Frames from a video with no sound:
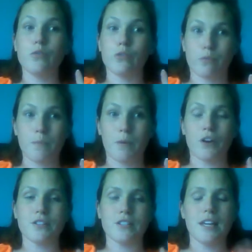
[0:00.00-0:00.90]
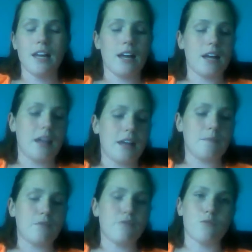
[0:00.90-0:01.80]
3 parts
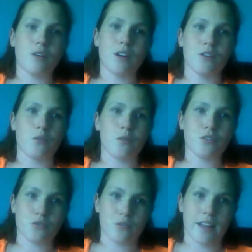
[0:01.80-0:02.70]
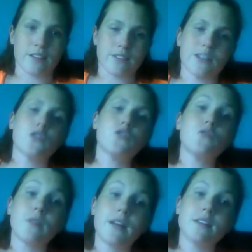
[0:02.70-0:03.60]
for your short answer. Your
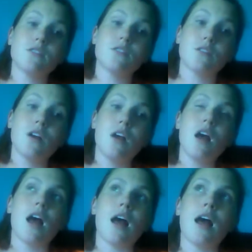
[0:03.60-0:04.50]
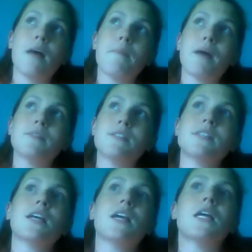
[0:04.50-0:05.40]
short answer, I would
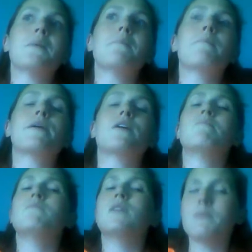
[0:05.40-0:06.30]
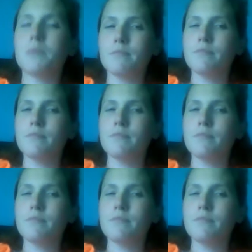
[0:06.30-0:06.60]
say bare minimum